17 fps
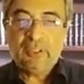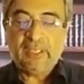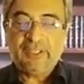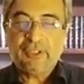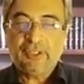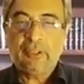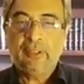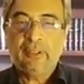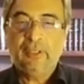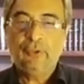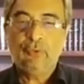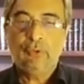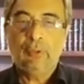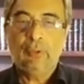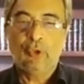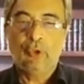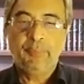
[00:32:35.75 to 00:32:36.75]
it has turned
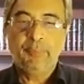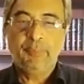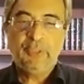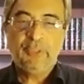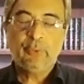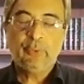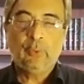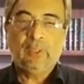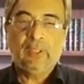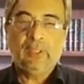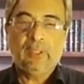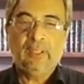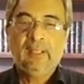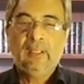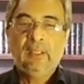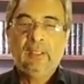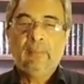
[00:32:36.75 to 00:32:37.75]
into a more peaceful
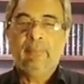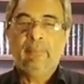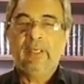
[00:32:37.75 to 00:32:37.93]
one.